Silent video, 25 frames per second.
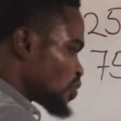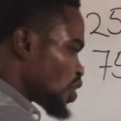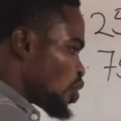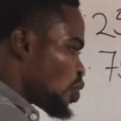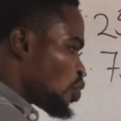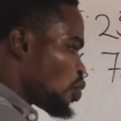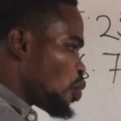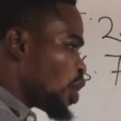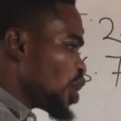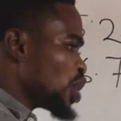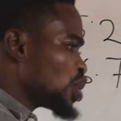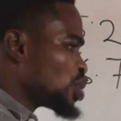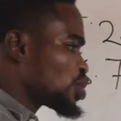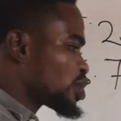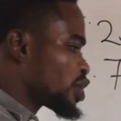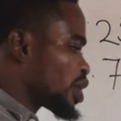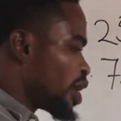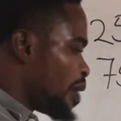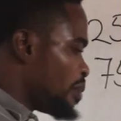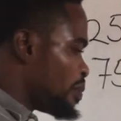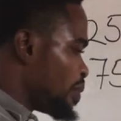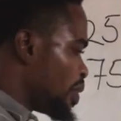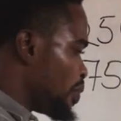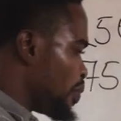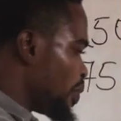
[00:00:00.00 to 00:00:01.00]
which
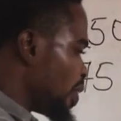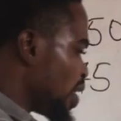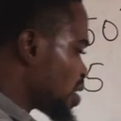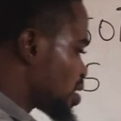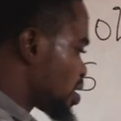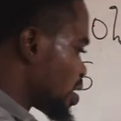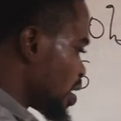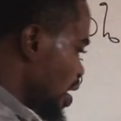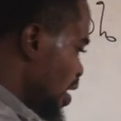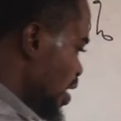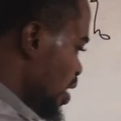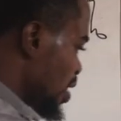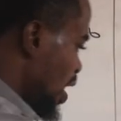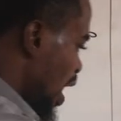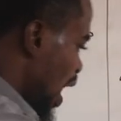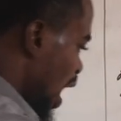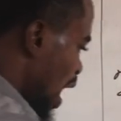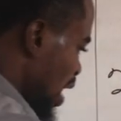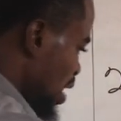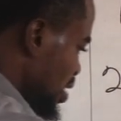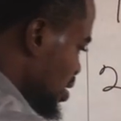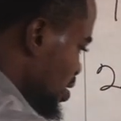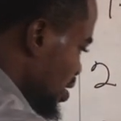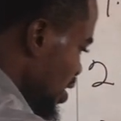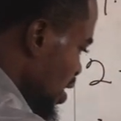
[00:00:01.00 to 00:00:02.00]
can be written
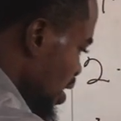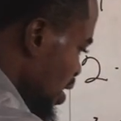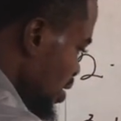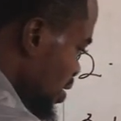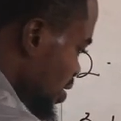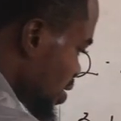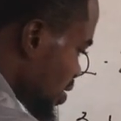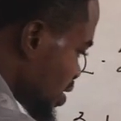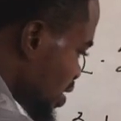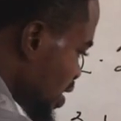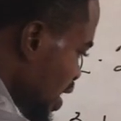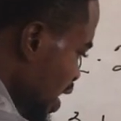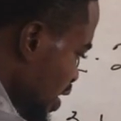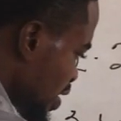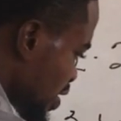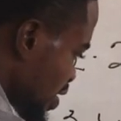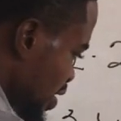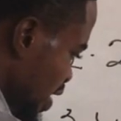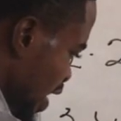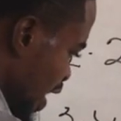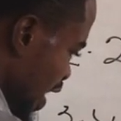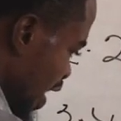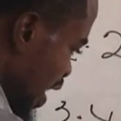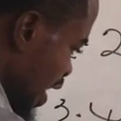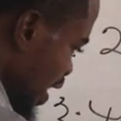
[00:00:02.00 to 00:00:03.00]
as
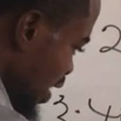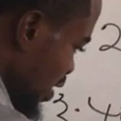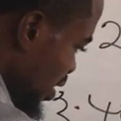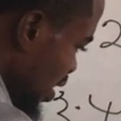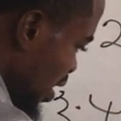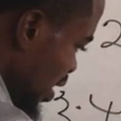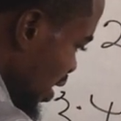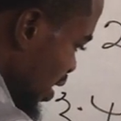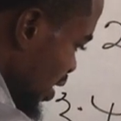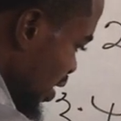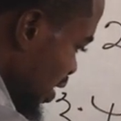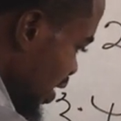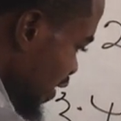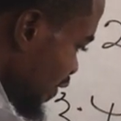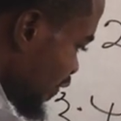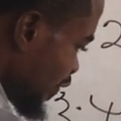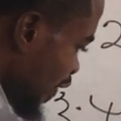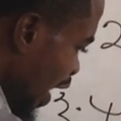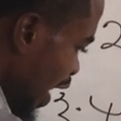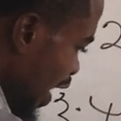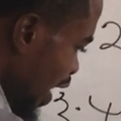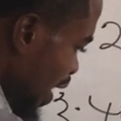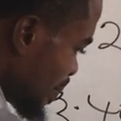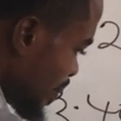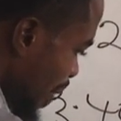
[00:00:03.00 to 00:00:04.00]
16
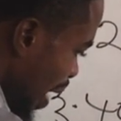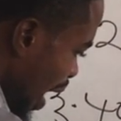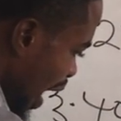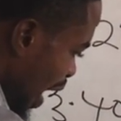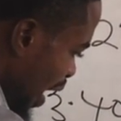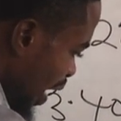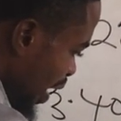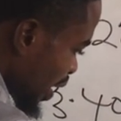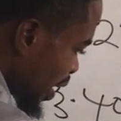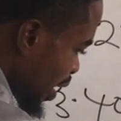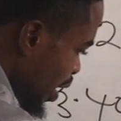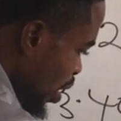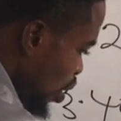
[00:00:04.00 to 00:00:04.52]
divided by